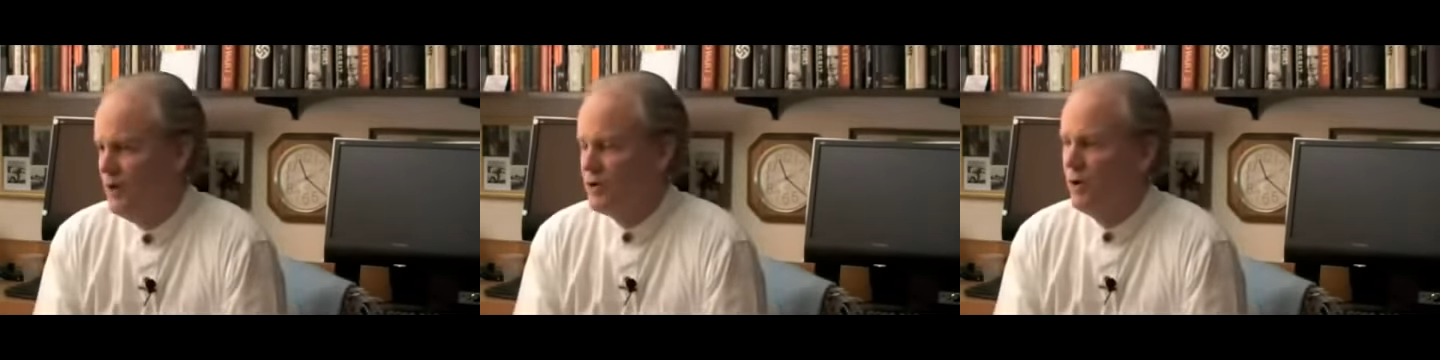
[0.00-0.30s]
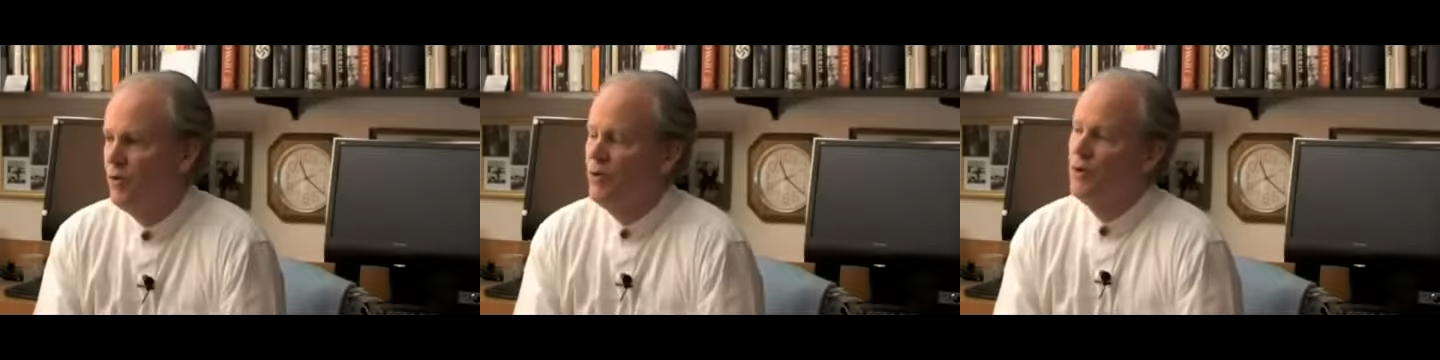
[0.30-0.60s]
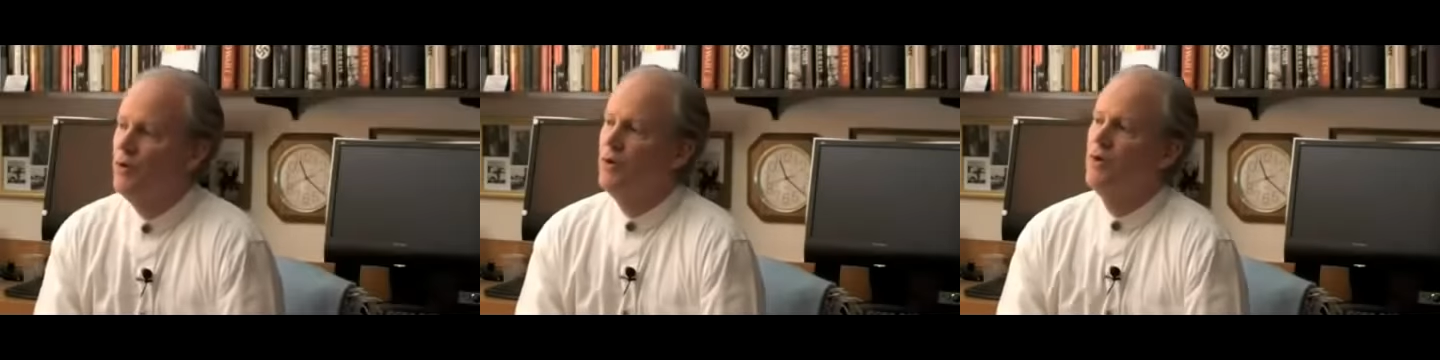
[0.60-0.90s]
So
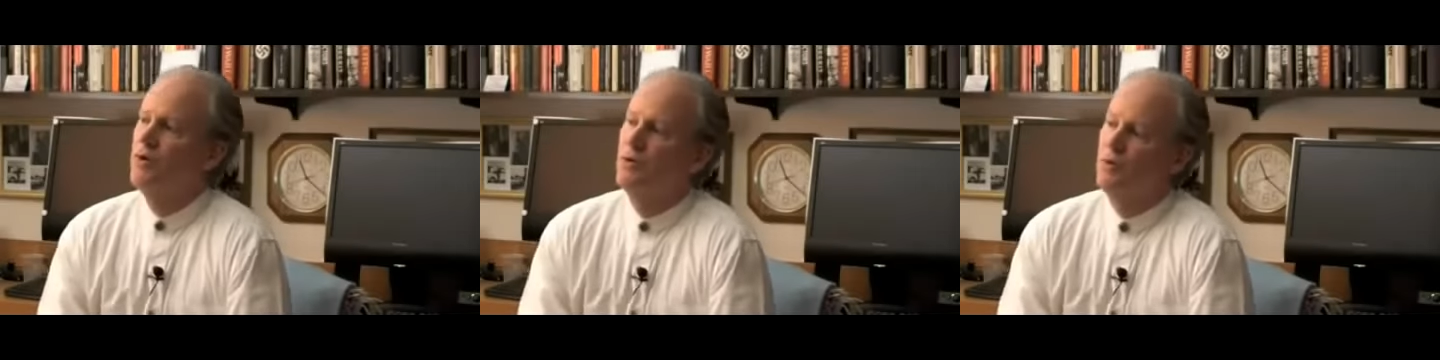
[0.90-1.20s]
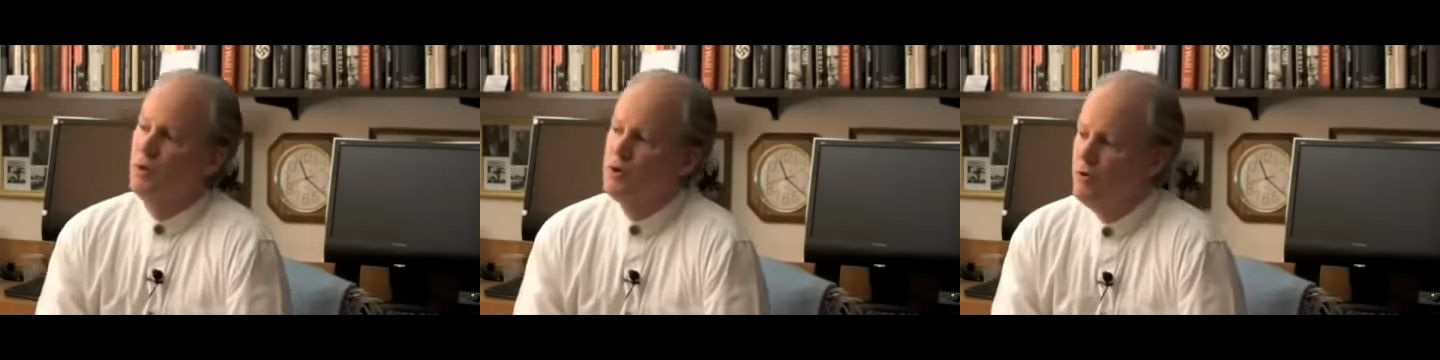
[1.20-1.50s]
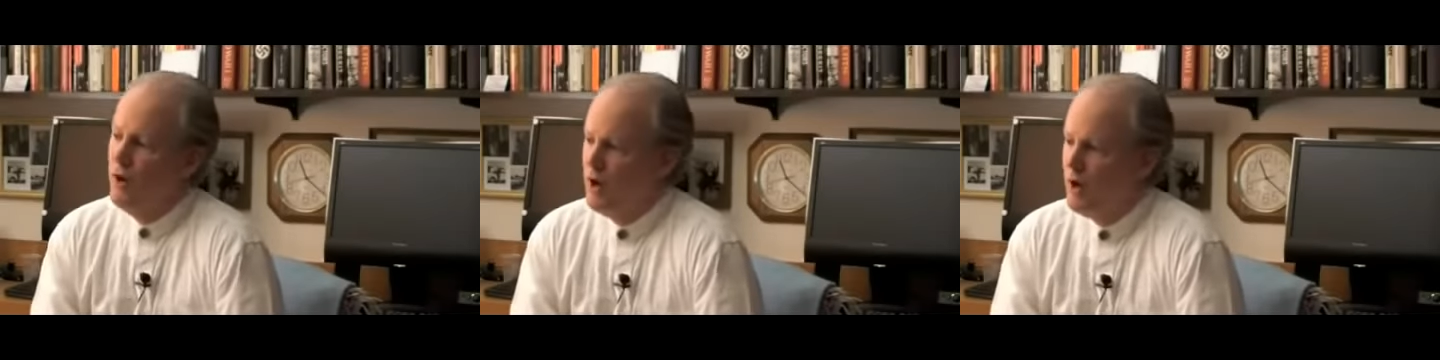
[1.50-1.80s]
what
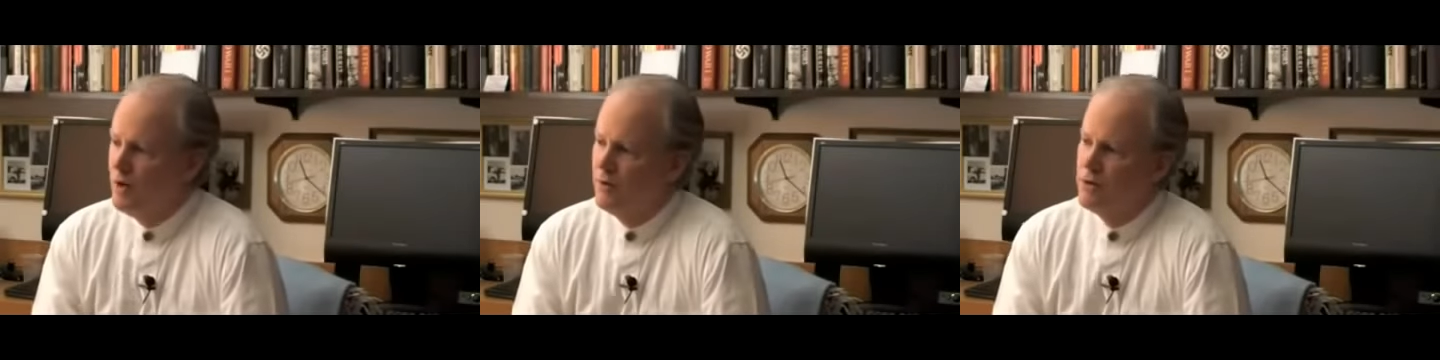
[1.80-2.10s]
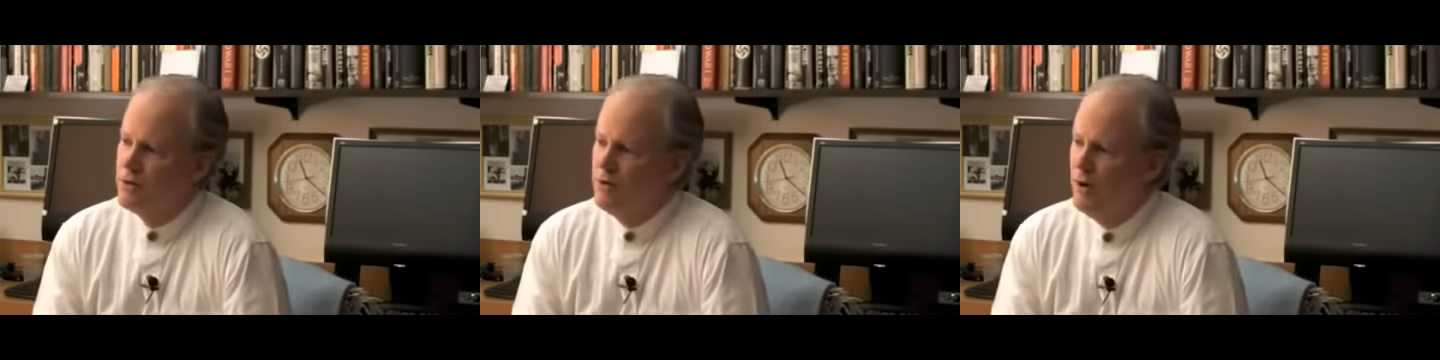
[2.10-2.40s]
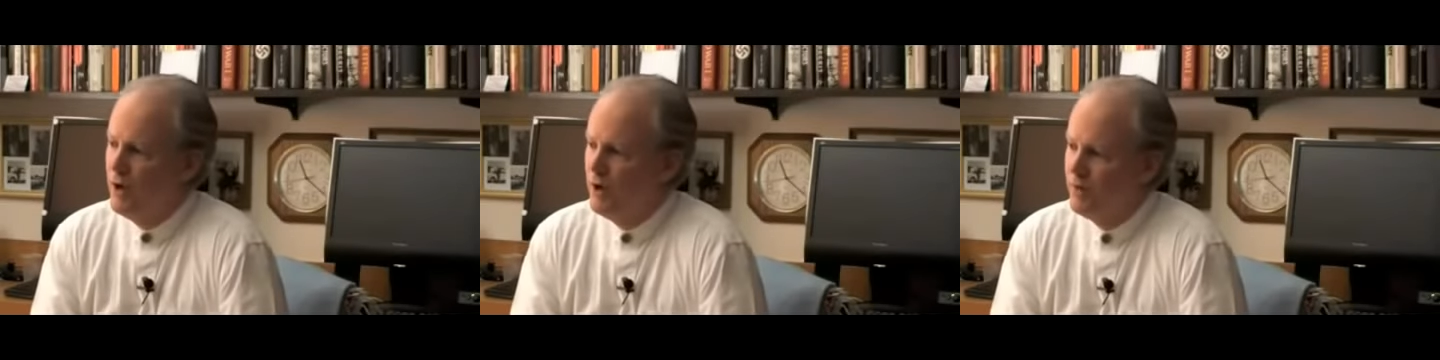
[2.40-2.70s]
you have is you
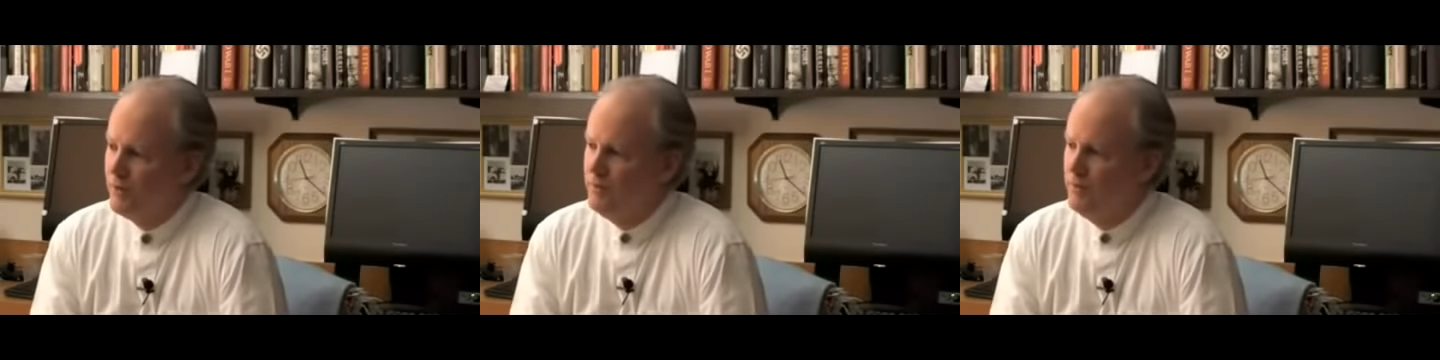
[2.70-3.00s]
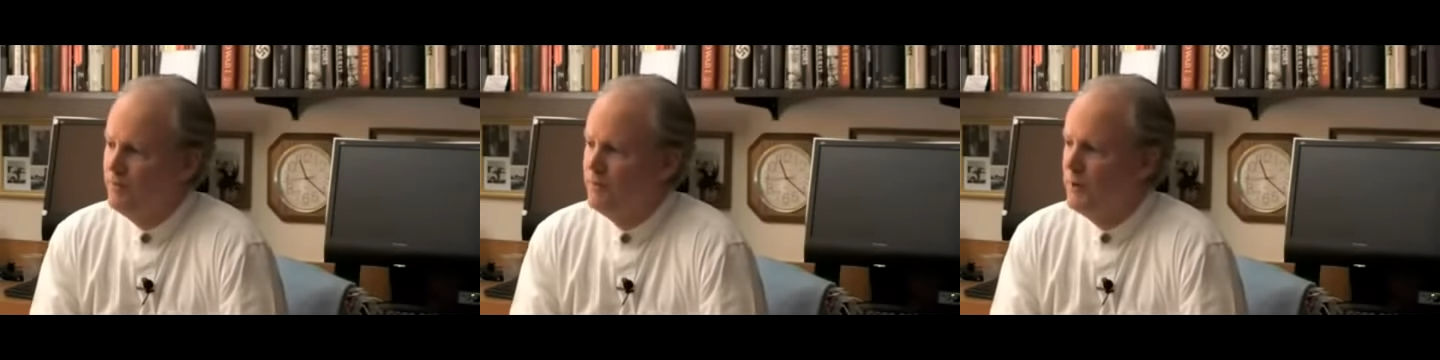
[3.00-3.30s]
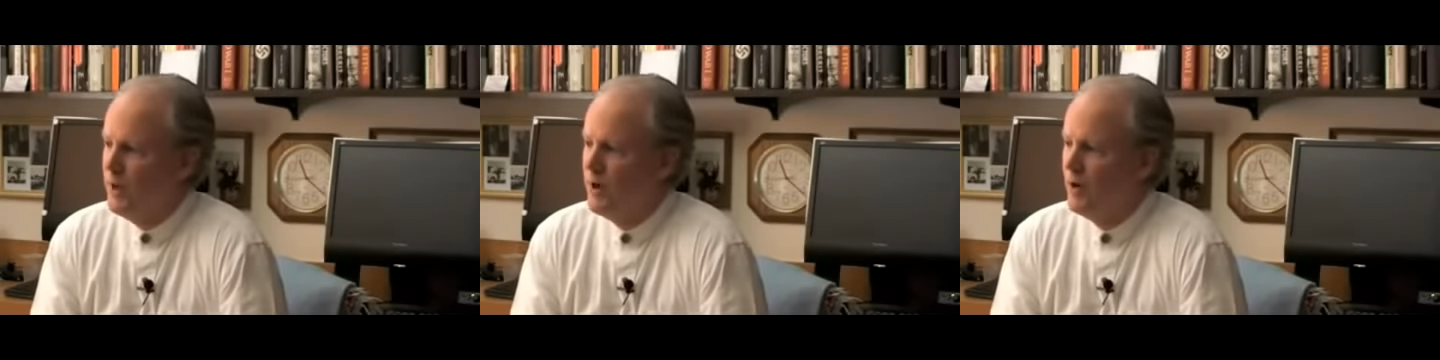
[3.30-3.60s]
have
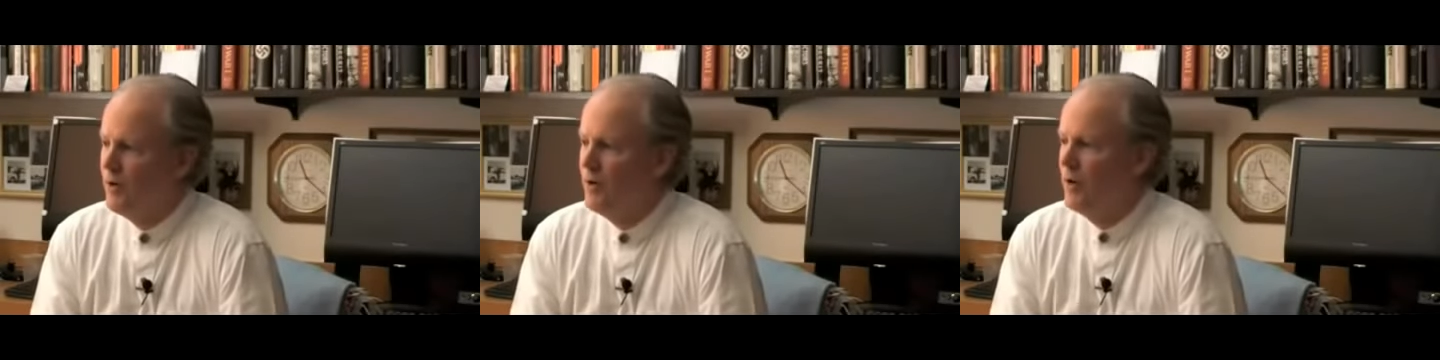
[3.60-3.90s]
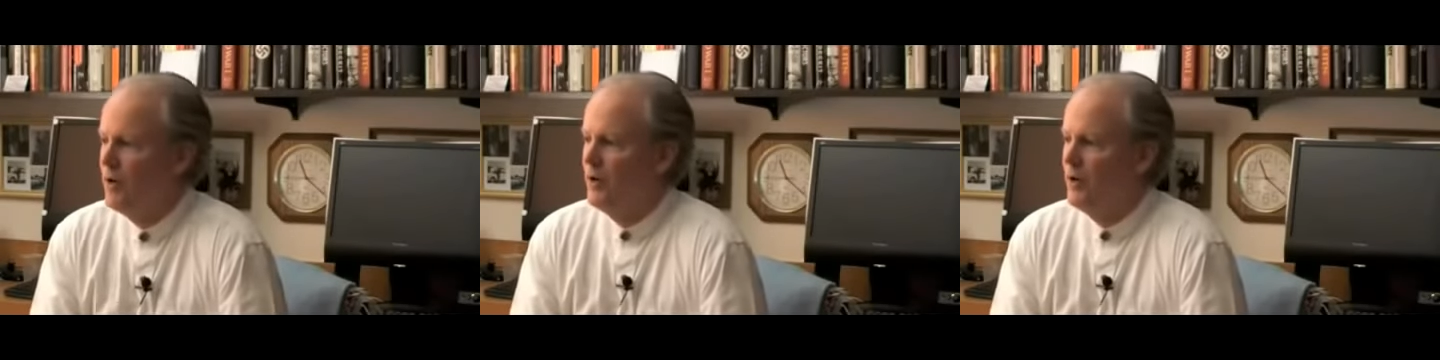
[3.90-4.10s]
now